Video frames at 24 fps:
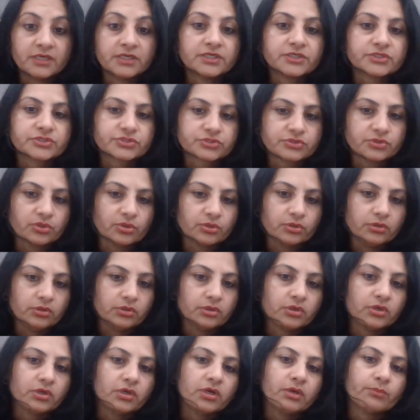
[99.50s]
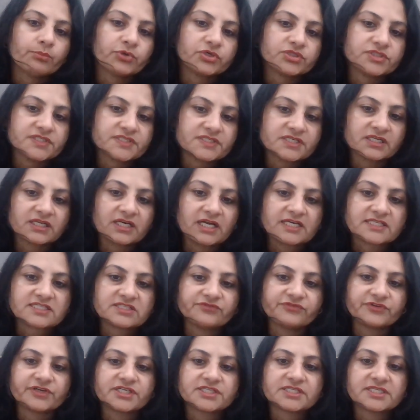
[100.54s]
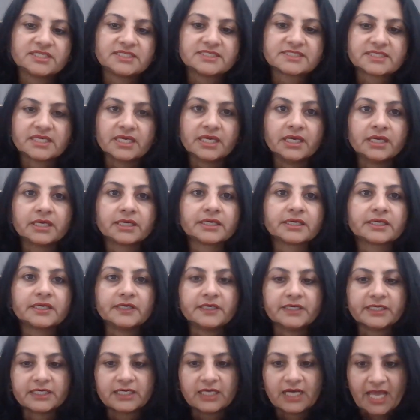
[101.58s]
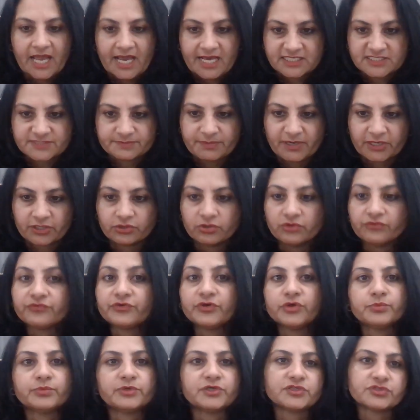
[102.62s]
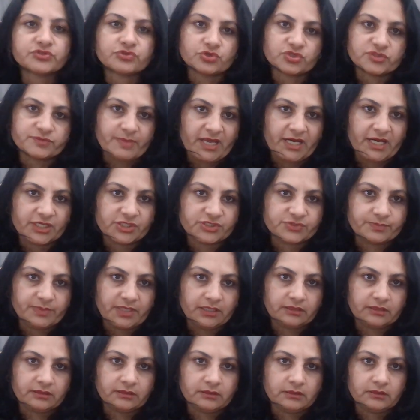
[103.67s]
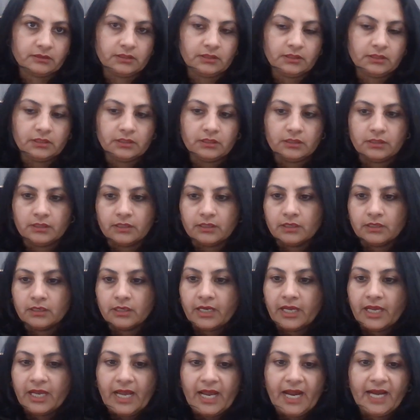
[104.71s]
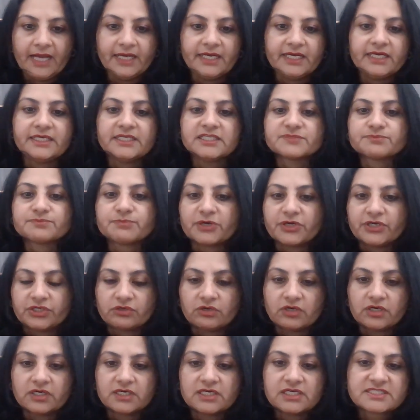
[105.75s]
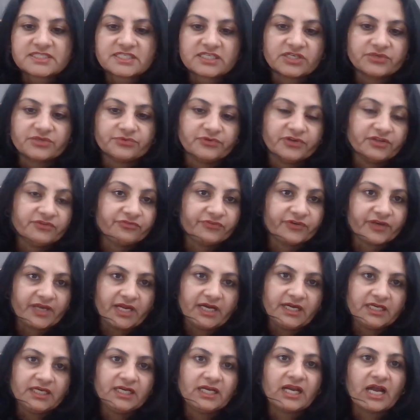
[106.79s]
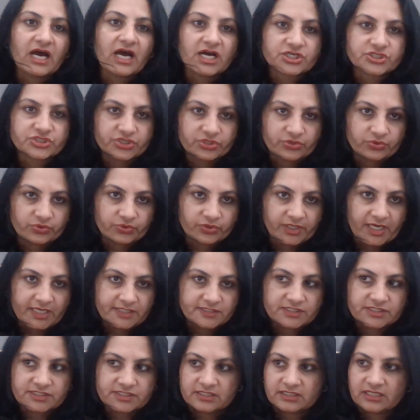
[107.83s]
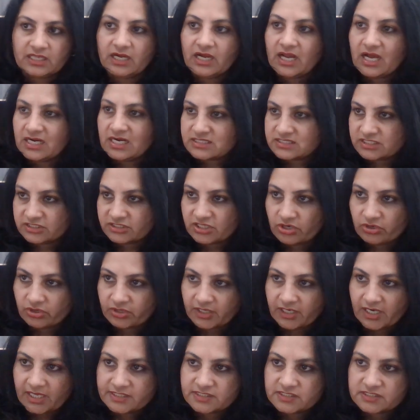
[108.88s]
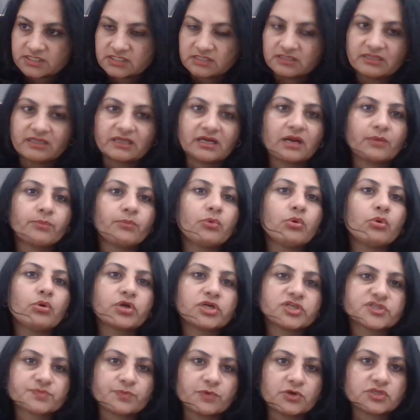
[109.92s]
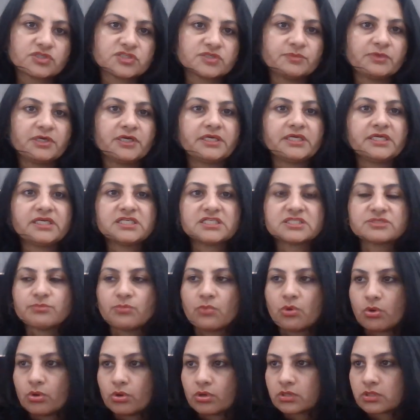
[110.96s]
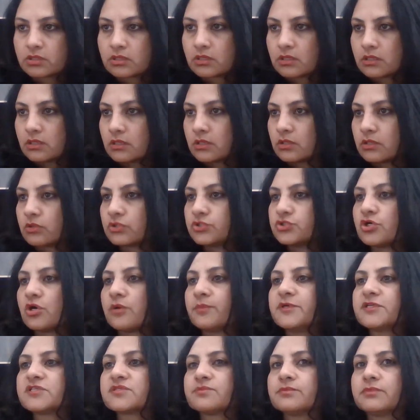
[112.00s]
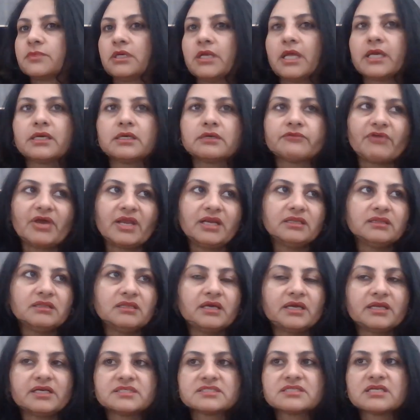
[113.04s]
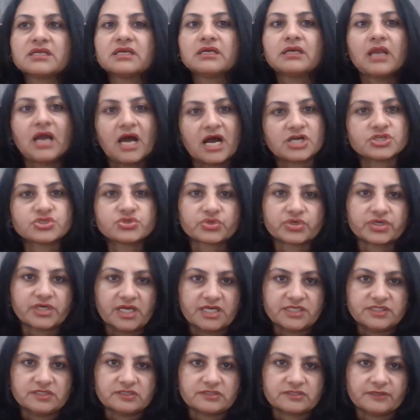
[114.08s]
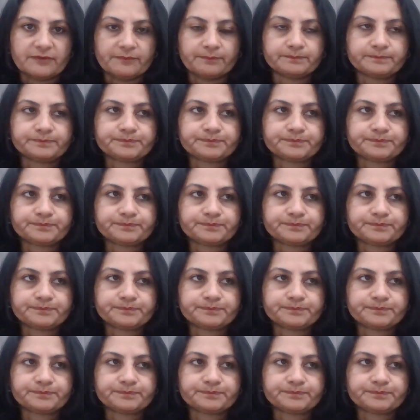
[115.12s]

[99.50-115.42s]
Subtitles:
So, position classification is a critical aspect of human resource management, and it is particularly significant in larger organization. The larger the organization, there are more responsibilities, more like when there is a large organization.